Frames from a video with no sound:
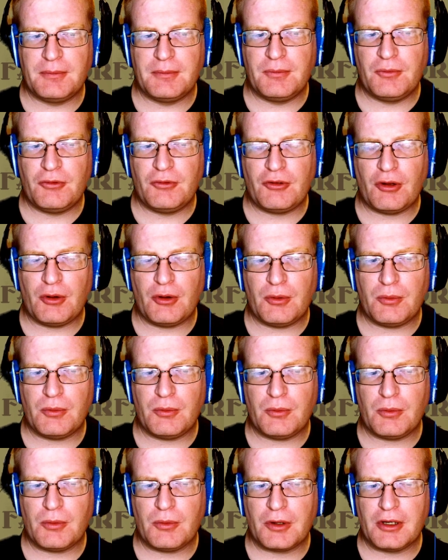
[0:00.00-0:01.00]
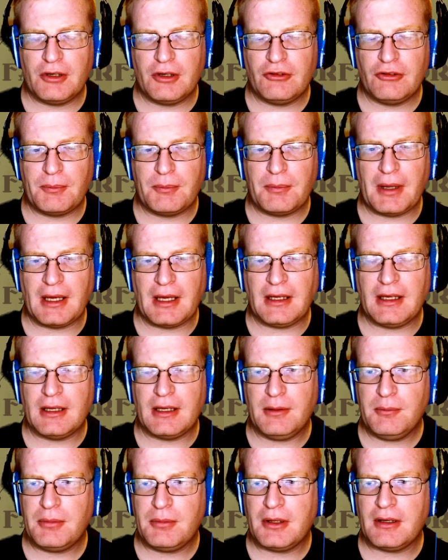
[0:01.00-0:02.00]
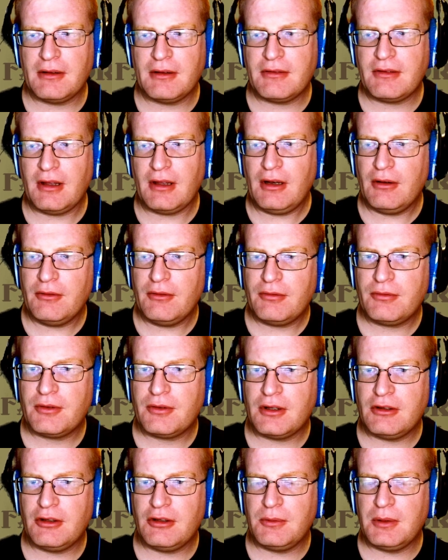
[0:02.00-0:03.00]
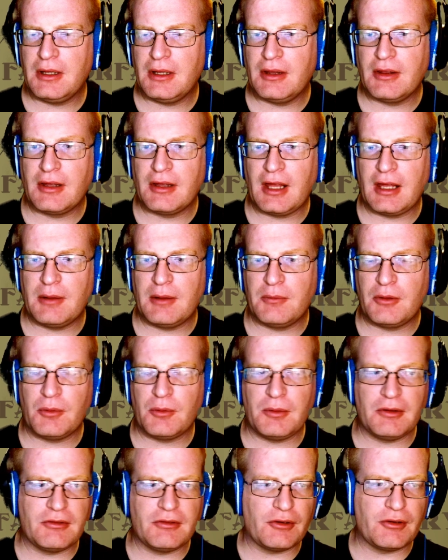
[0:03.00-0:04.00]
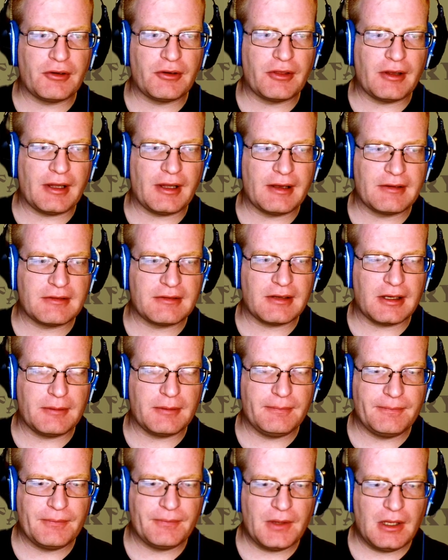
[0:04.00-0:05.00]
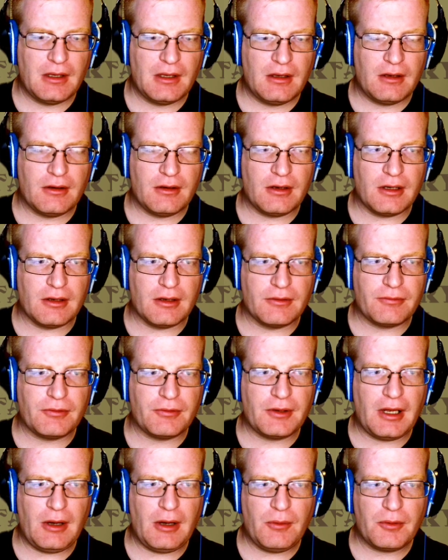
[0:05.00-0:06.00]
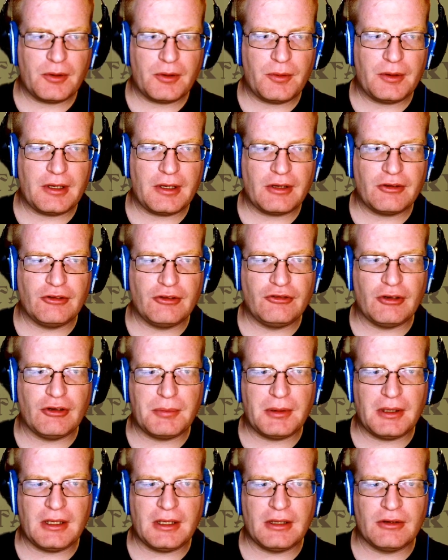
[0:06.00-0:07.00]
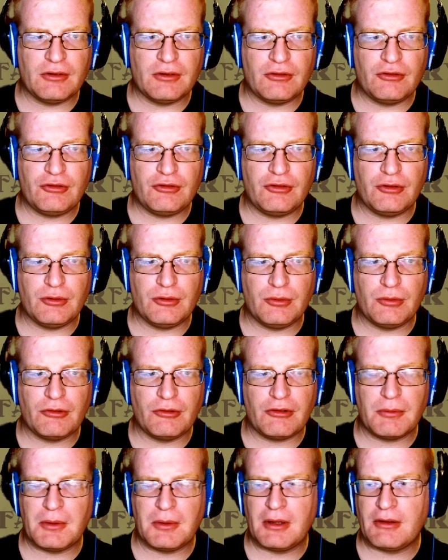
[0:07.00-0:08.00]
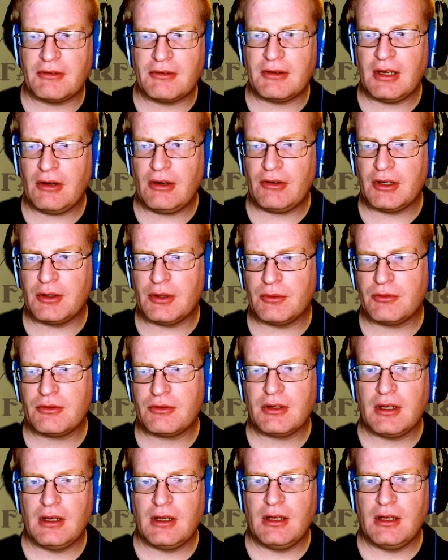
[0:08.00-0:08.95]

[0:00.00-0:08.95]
So we're going to jump back in, but instead of continuing the game that we started the last time, for now we're going to actually jump into some of the scenarios.